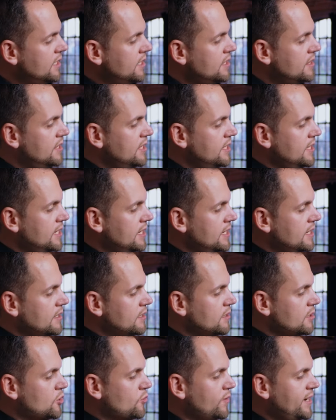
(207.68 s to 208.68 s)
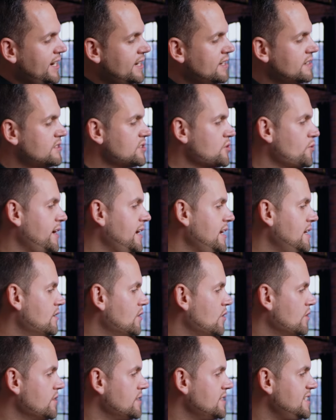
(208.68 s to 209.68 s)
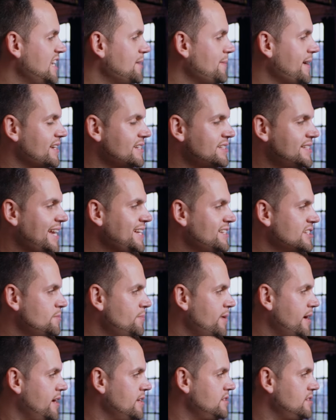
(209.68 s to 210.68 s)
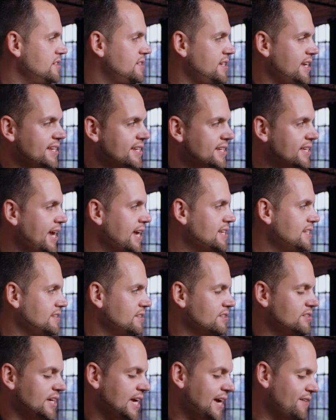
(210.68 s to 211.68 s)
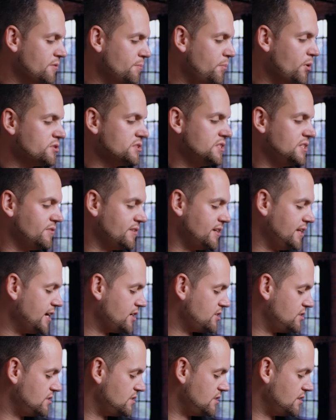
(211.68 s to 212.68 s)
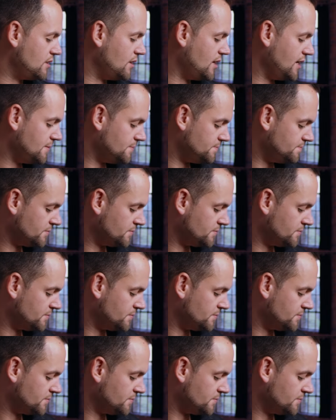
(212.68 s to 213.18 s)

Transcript: The green screen on the DMX status page is indicating that I have a positive connection to the light.